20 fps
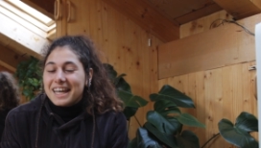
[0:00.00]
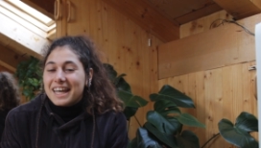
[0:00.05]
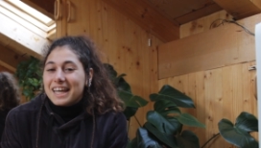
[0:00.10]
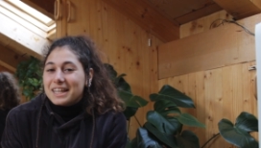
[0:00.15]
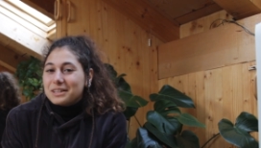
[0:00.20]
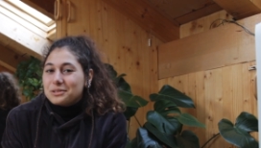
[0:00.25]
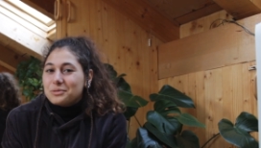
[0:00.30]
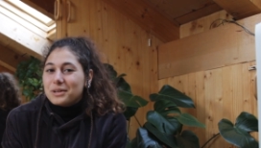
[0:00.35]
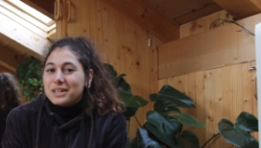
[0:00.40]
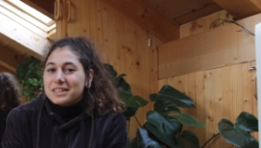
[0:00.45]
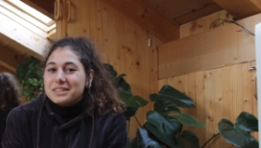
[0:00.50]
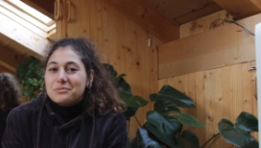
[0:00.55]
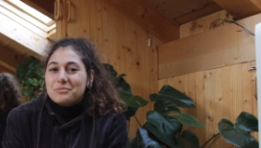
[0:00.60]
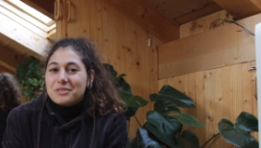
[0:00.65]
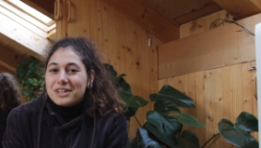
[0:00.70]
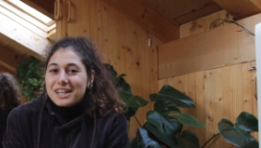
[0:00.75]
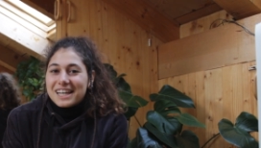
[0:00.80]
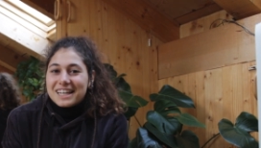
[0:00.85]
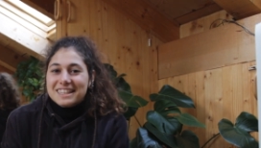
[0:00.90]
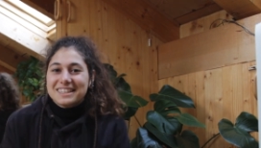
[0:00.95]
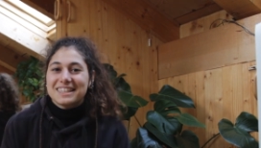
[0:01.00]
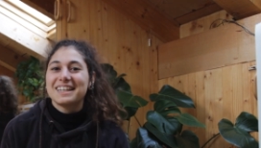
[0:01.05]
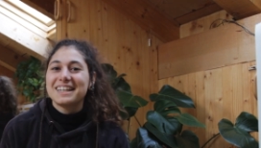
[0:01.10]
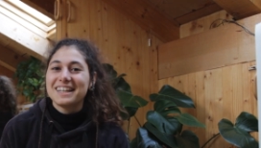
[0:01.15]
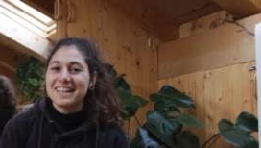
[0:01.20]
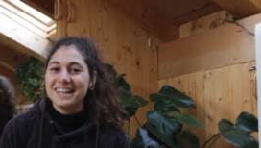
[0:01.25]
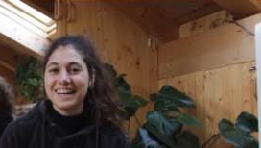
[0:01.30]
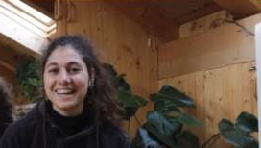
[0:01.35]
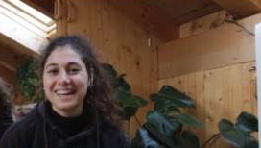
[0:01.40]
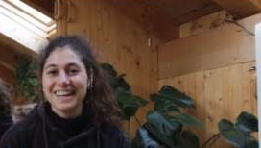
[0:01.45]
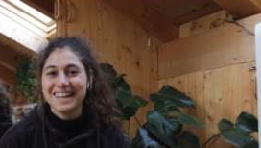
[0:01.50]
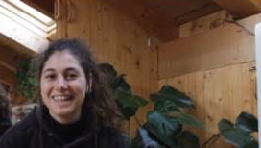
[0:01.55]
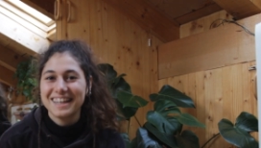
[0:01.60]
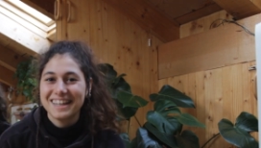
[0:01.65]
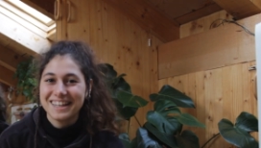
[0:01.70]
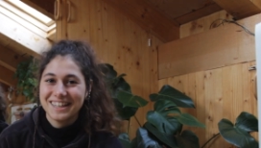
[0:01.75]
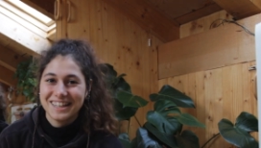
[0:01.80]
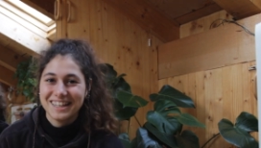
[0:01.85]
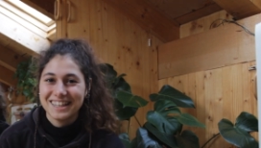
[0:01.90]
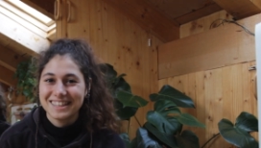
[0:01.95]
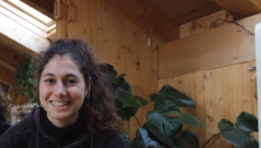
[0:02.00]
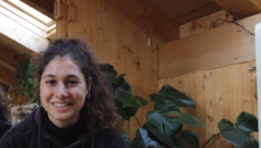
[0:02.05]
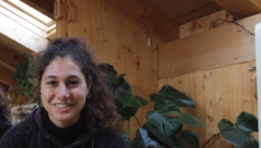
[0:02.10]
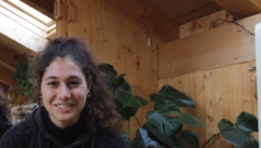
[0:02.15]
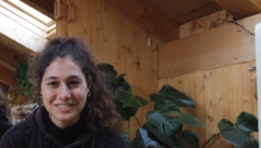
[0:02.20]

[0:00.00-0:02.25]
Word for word: Can't wait, I'm really excited. Let's